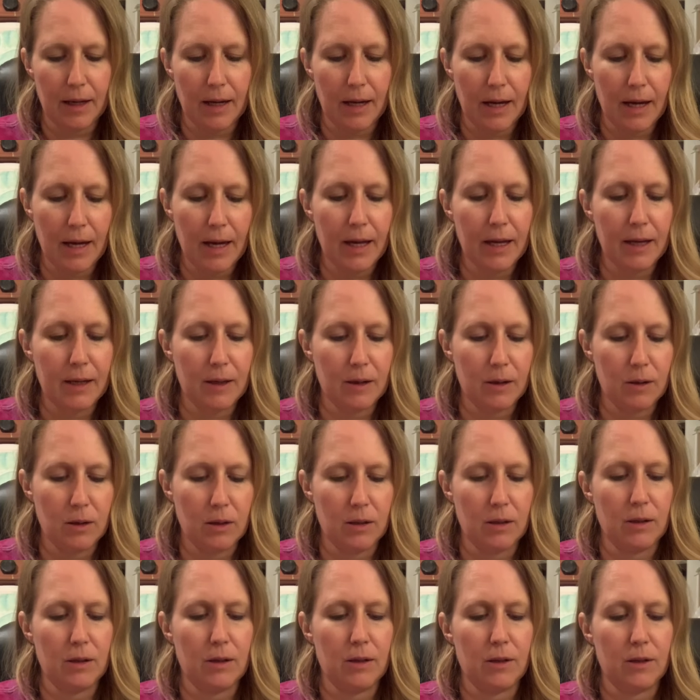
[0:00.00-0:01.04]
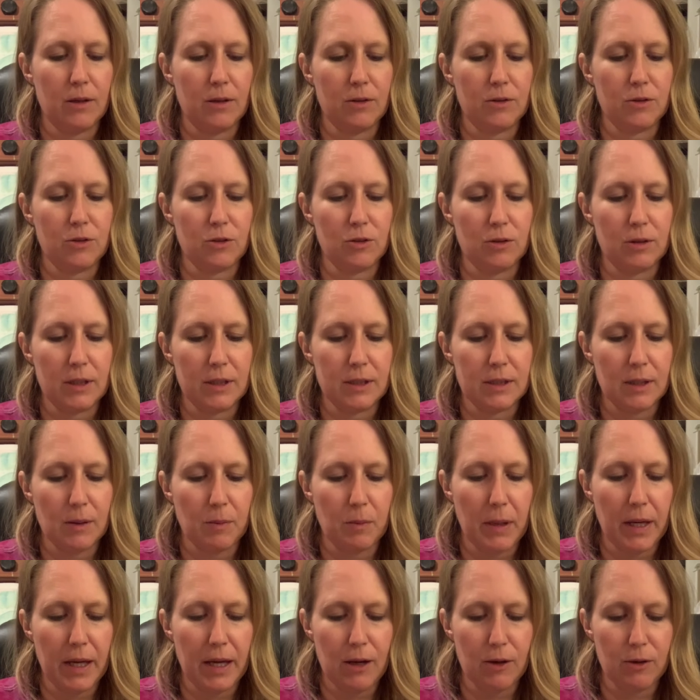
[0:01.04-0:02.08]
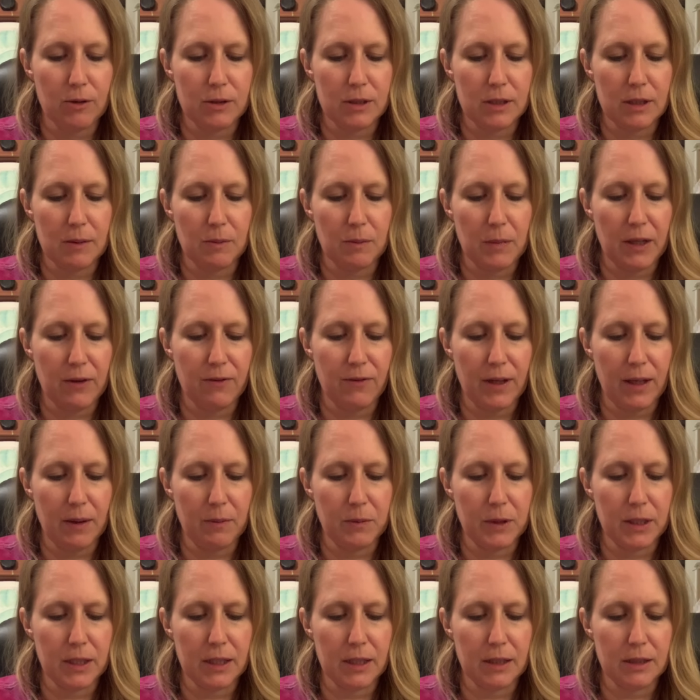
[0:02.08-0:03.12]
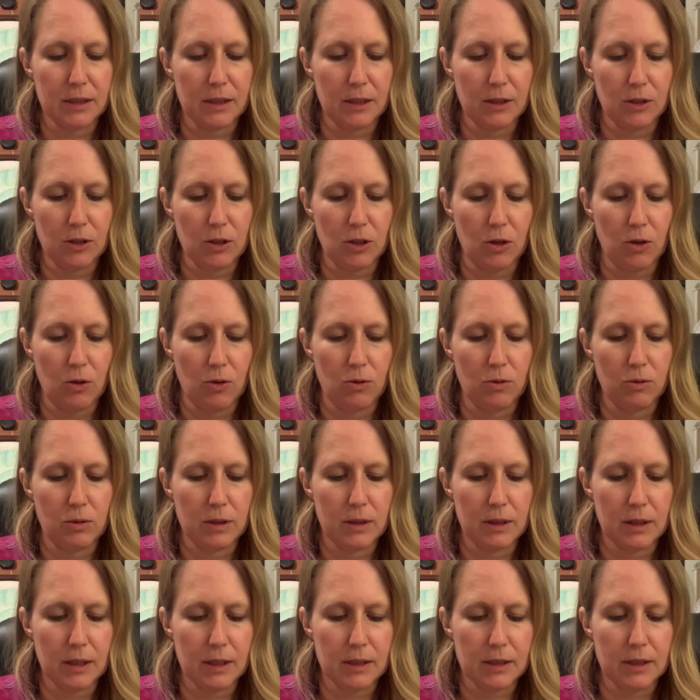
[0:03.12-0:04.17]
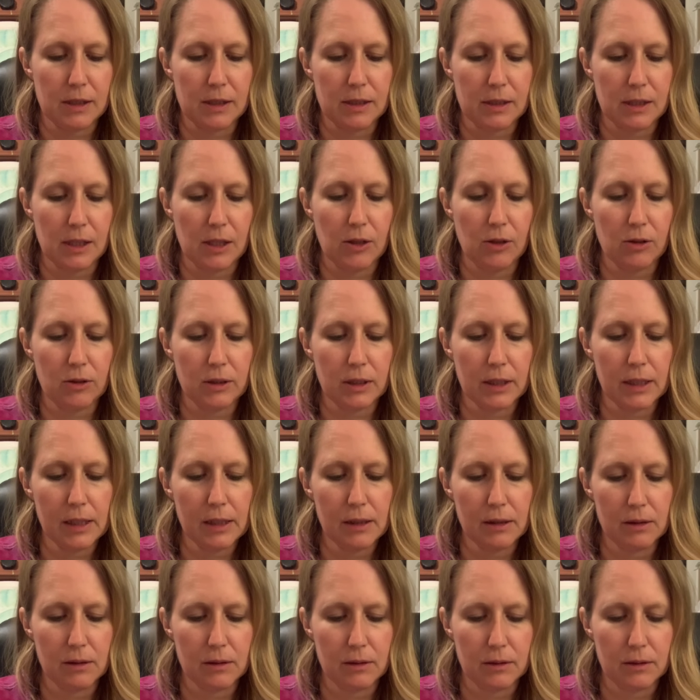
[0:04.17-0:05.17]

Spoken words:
I do this at my house and my family doesn't know necessarily.